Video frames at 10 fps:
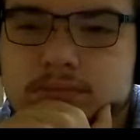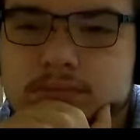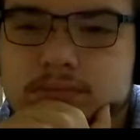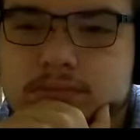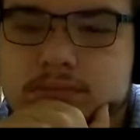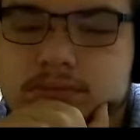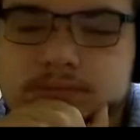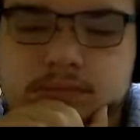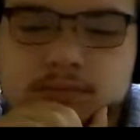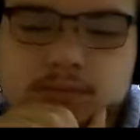
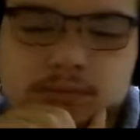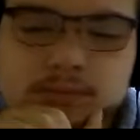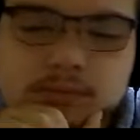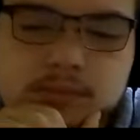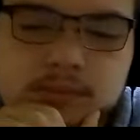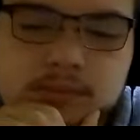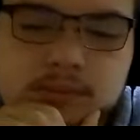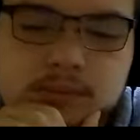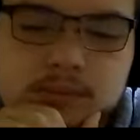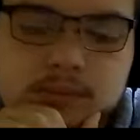
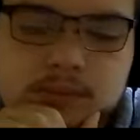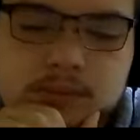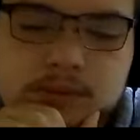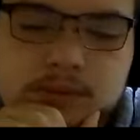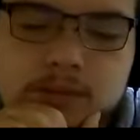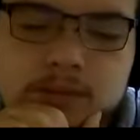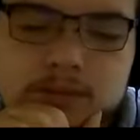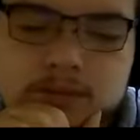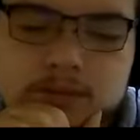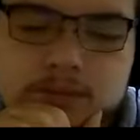
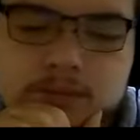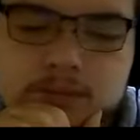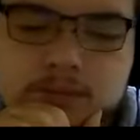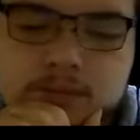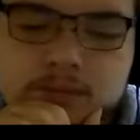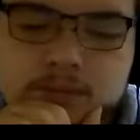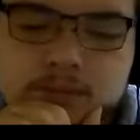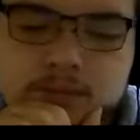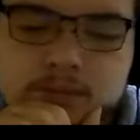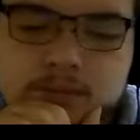
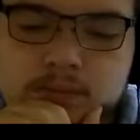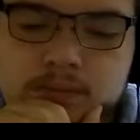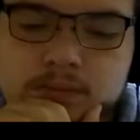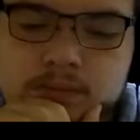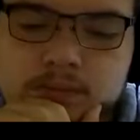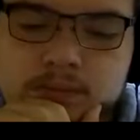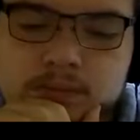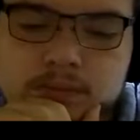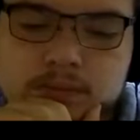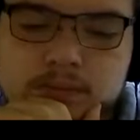
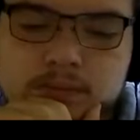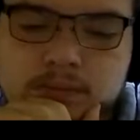No words are spoken by the person on screen.